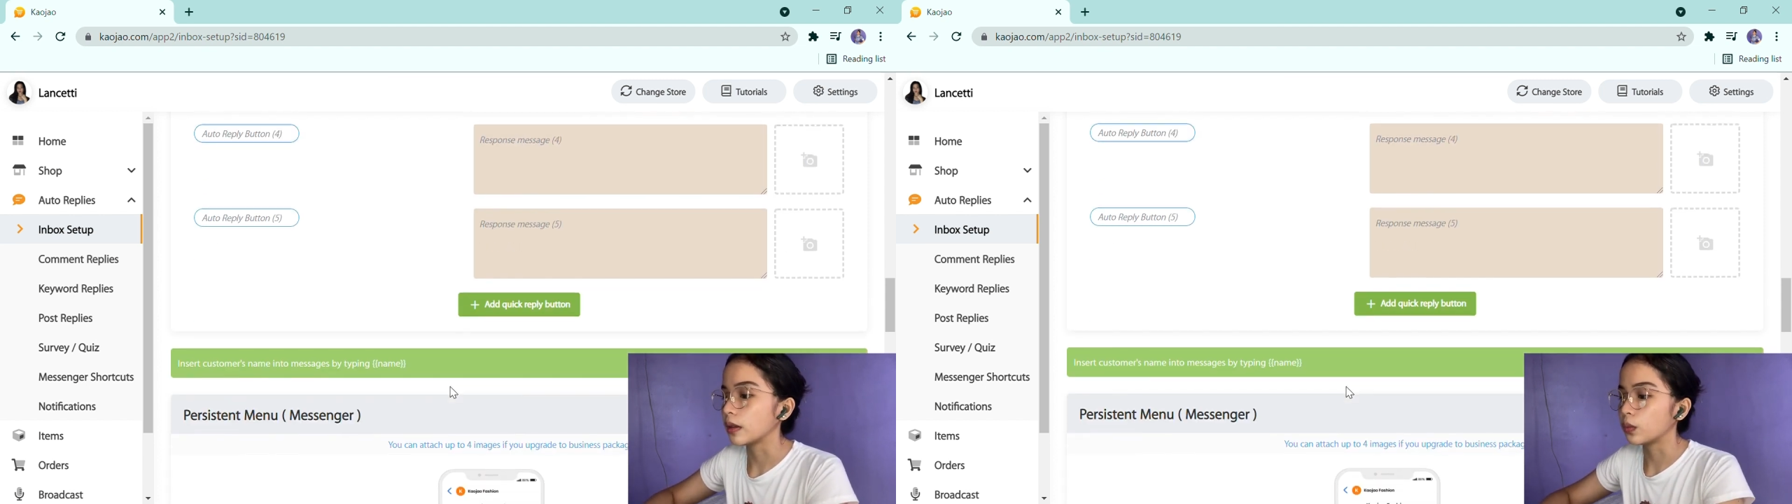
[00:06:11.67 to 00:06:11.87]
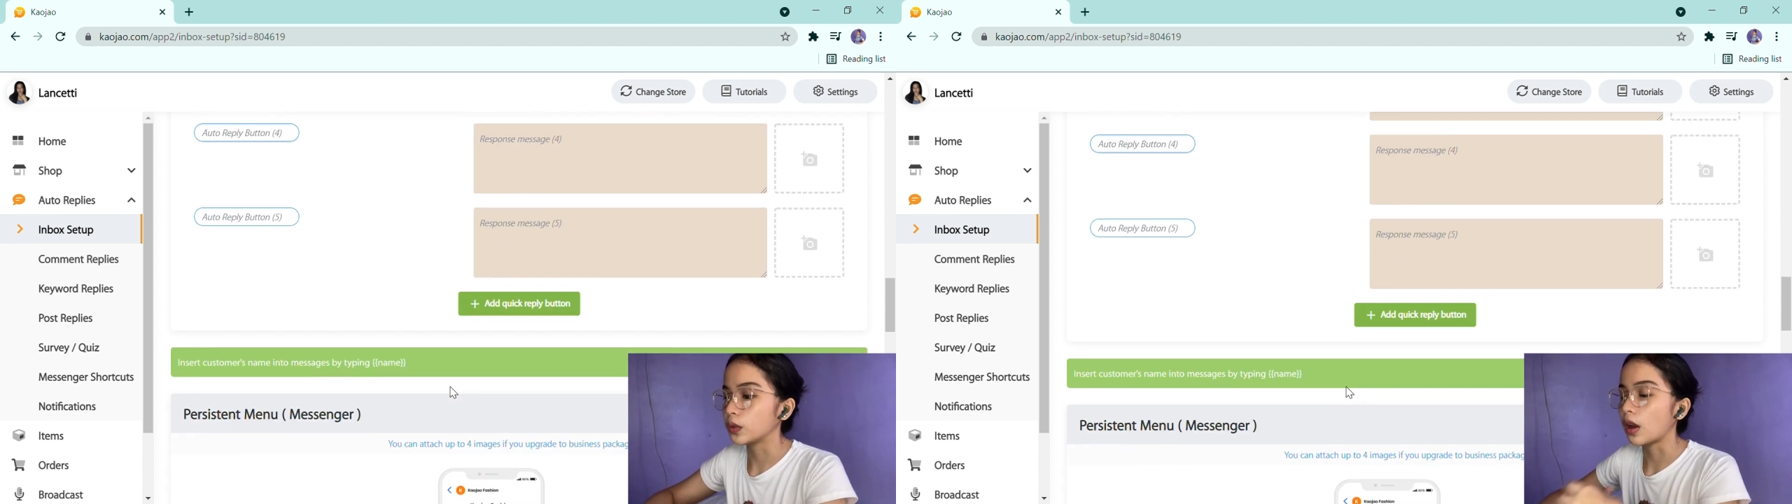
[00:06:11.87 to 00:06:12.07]

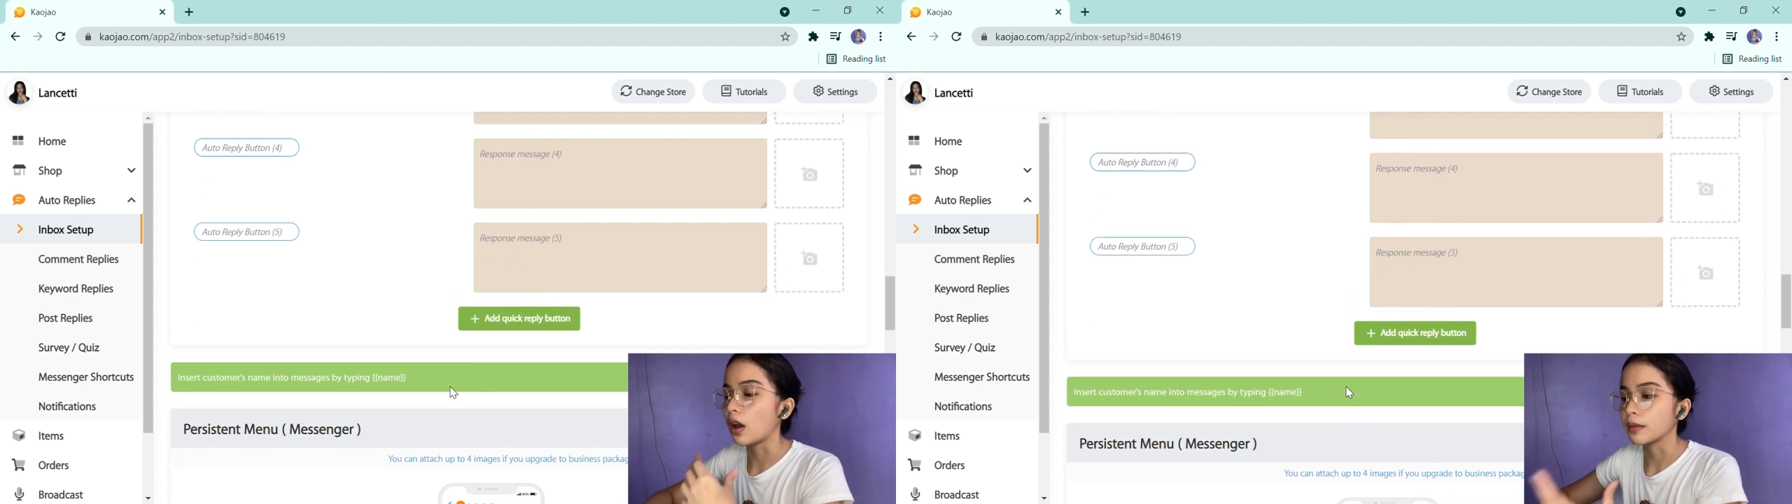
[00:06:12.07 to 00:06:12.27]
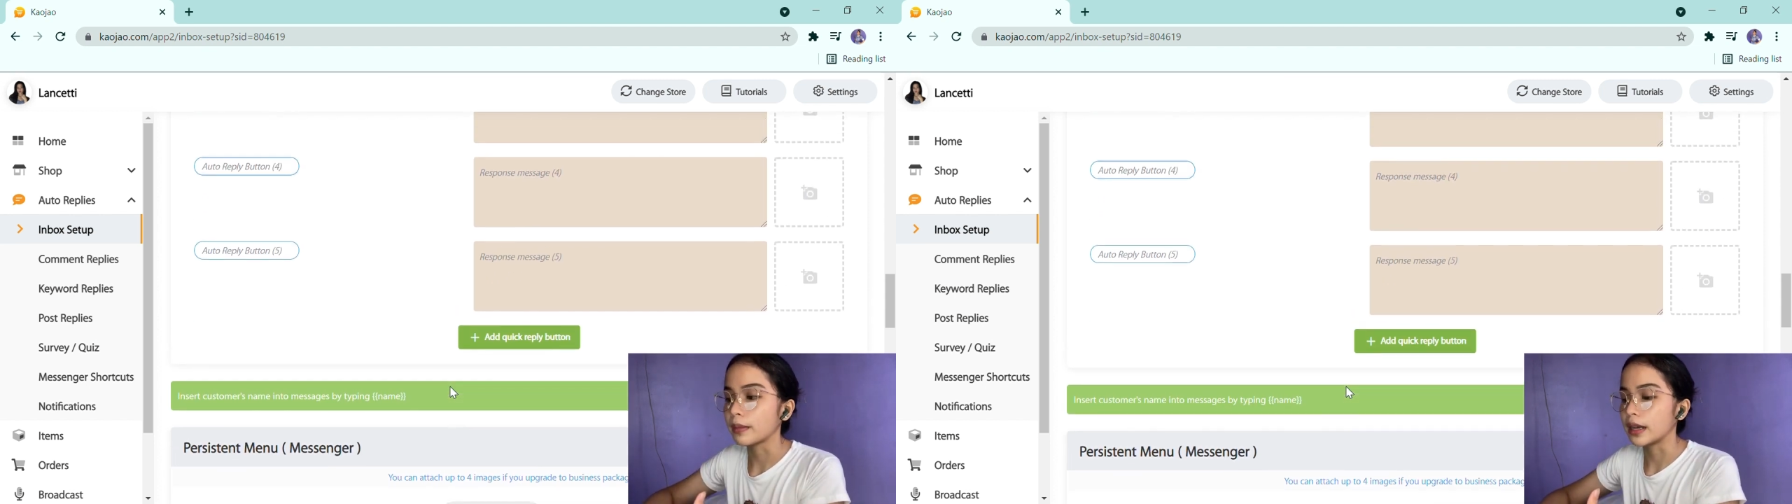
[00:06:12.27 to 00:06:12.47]
it will
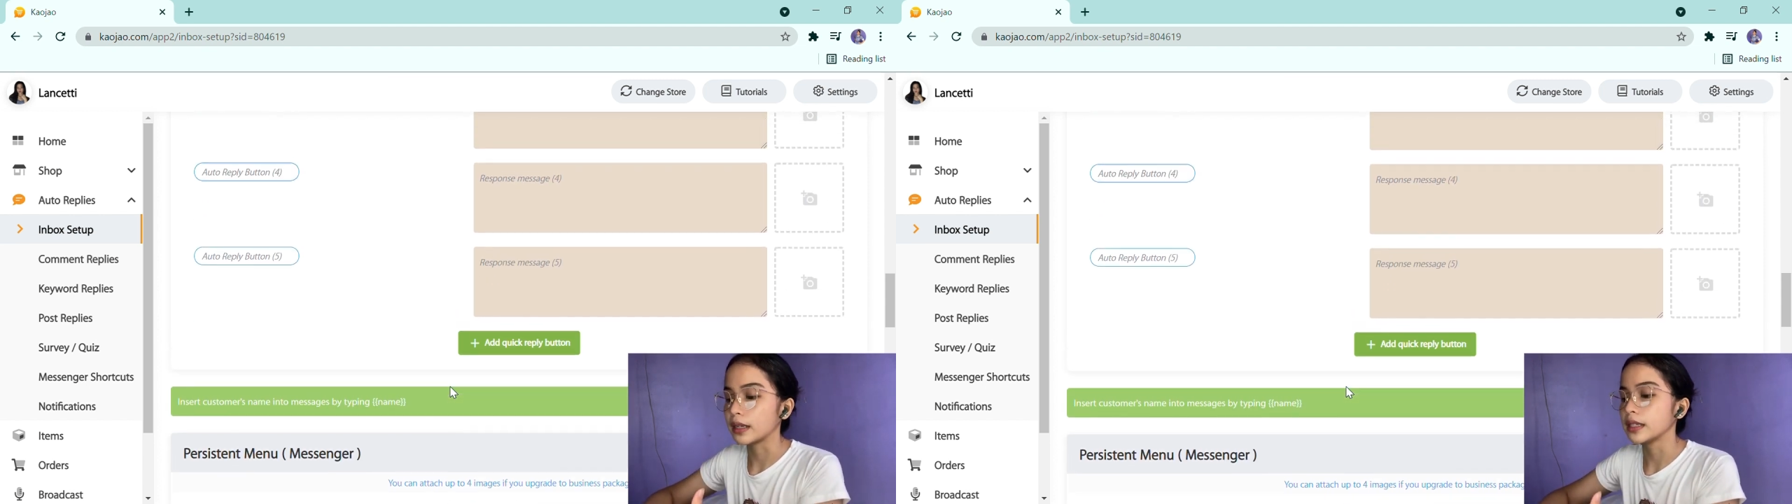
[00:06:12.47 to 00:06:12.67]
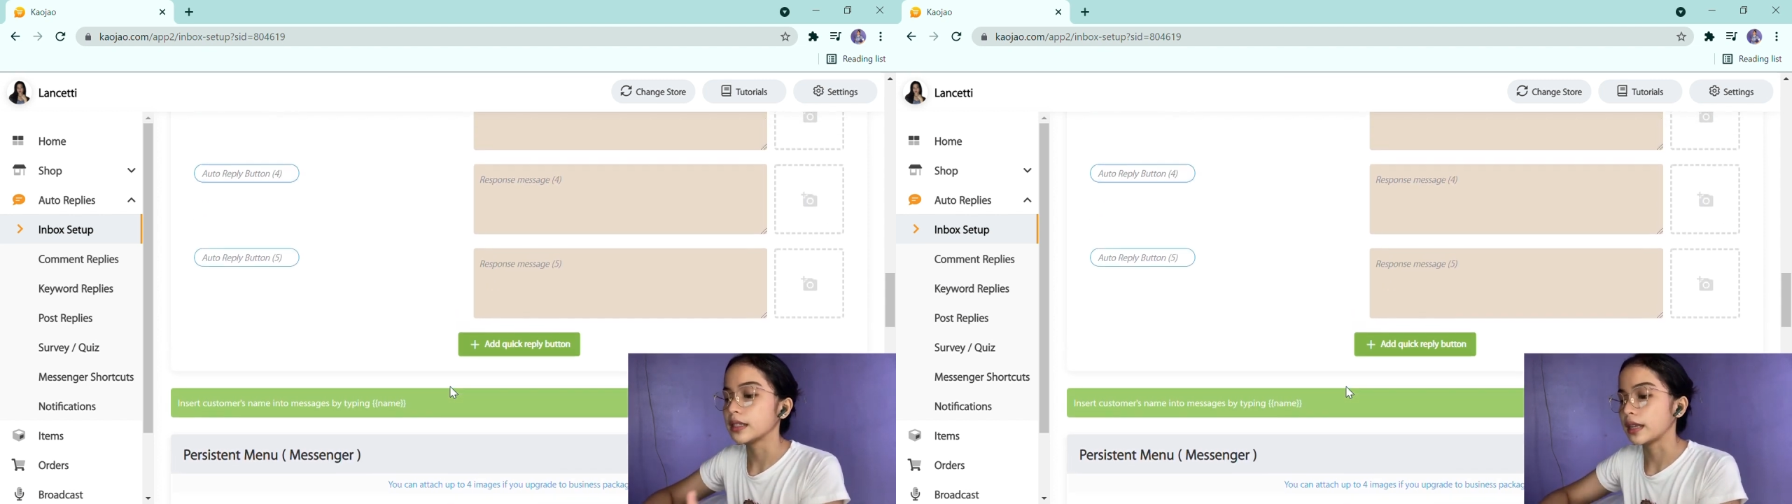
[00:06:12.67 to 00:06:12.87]

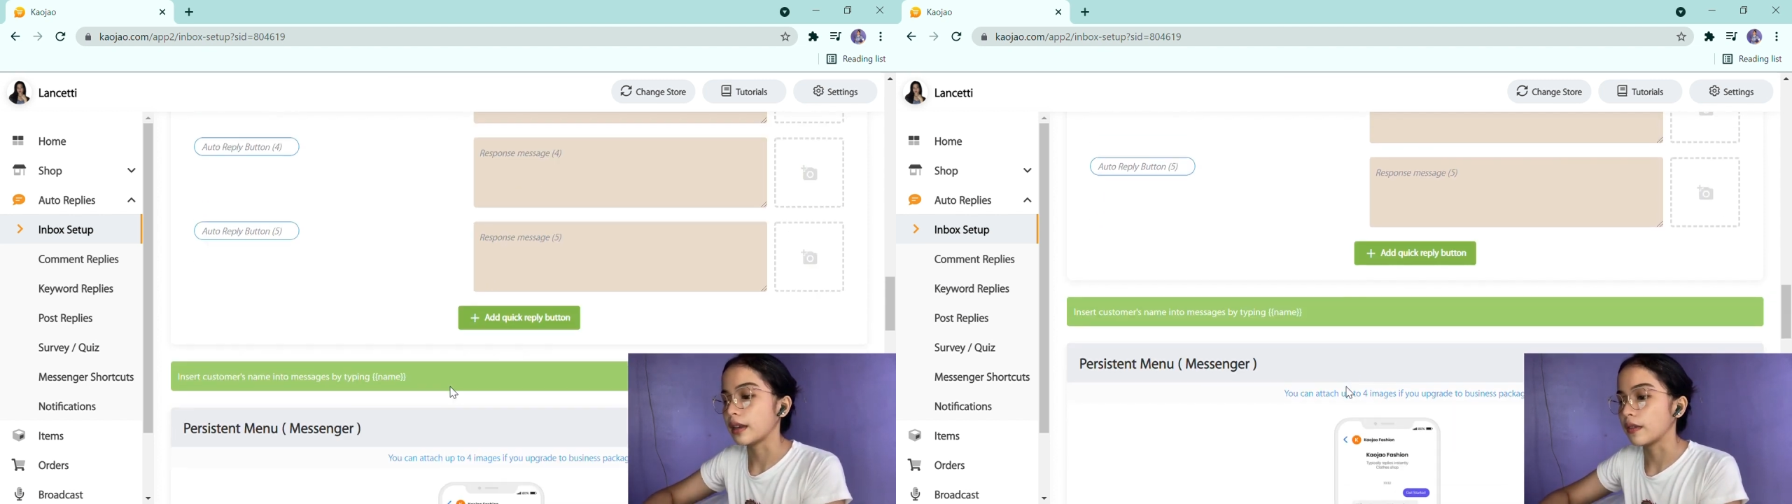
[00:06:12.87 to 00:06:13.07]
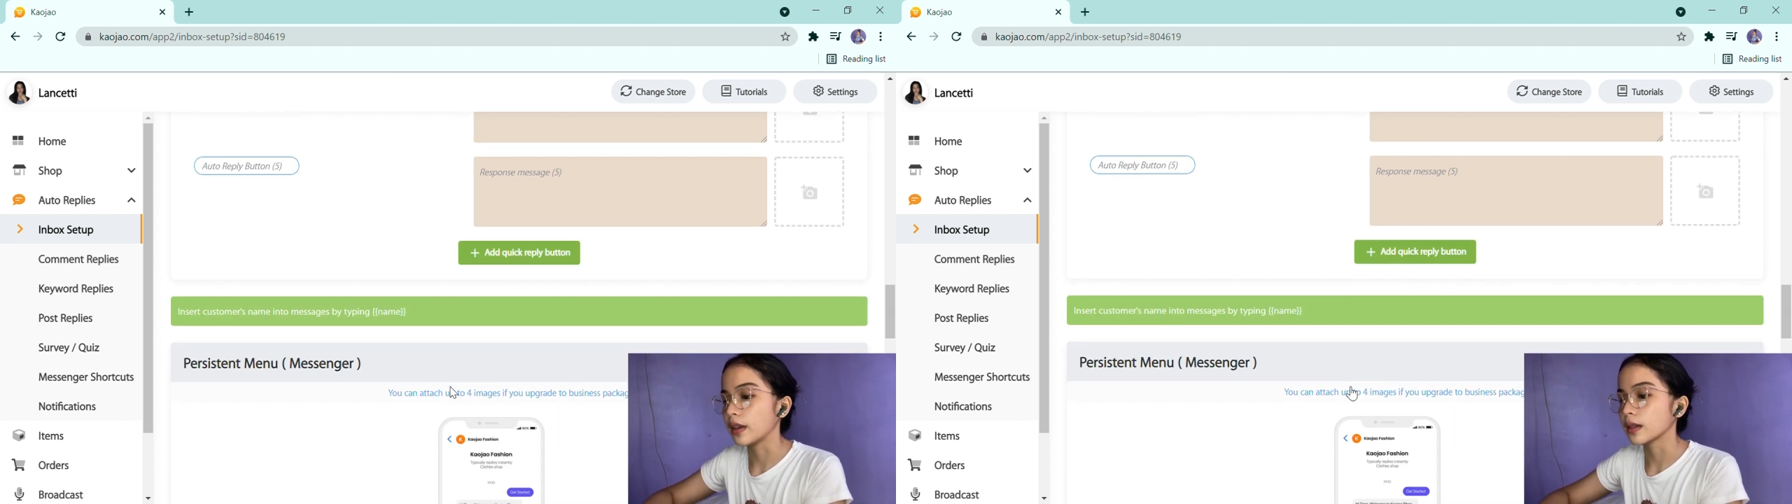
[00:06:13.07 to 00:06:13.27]
automatically
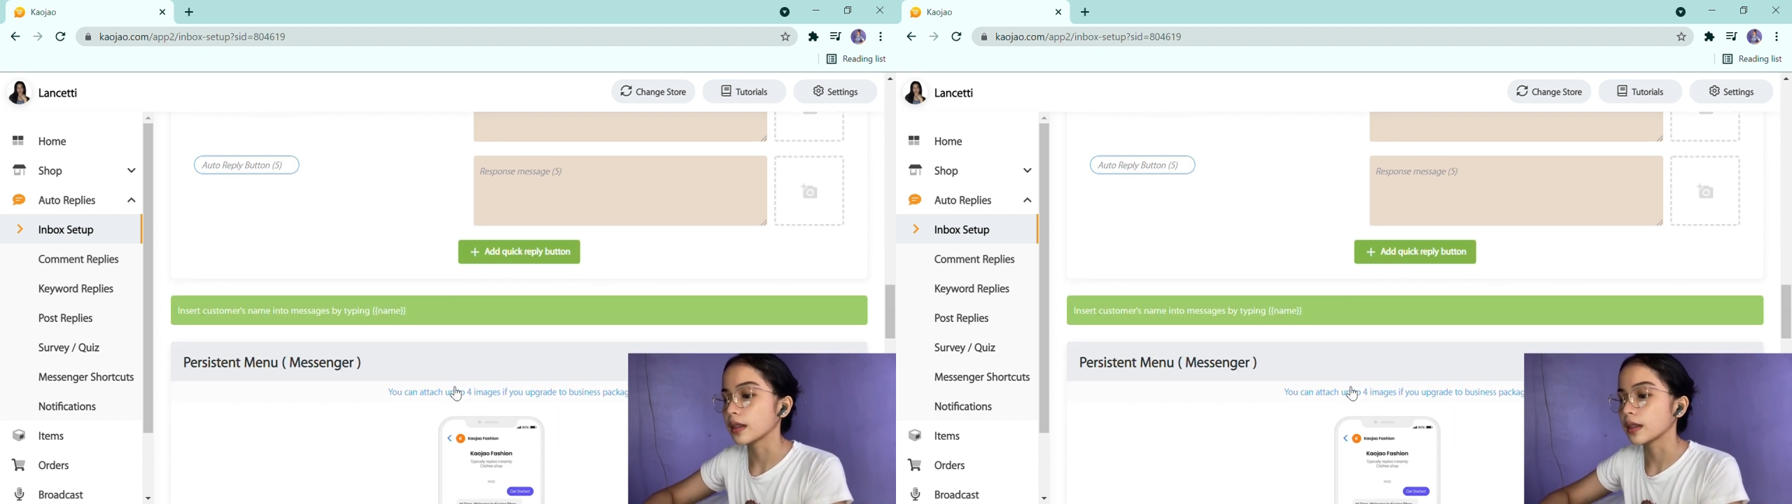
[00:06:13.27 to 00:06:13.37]
save it.